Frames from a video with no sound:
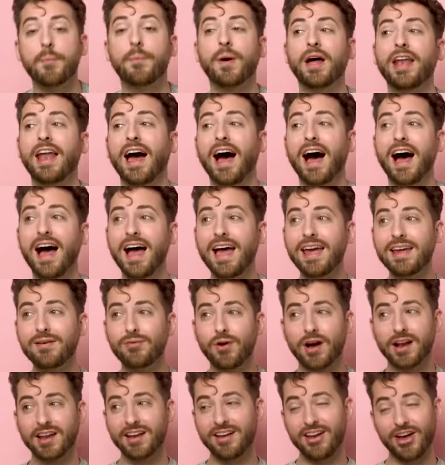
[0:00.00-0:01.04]
But I
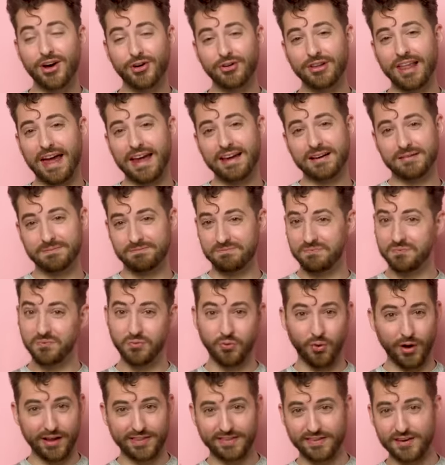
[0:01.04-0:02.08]
wanna know like,
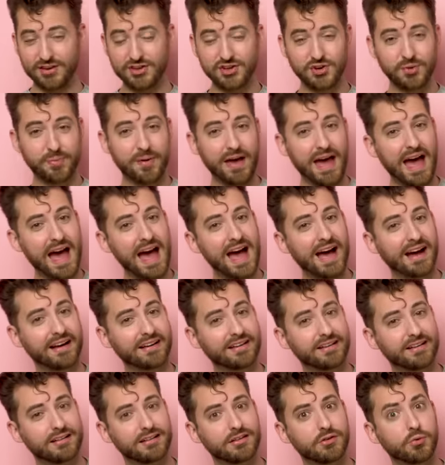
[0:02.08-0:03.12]
what's in your bag?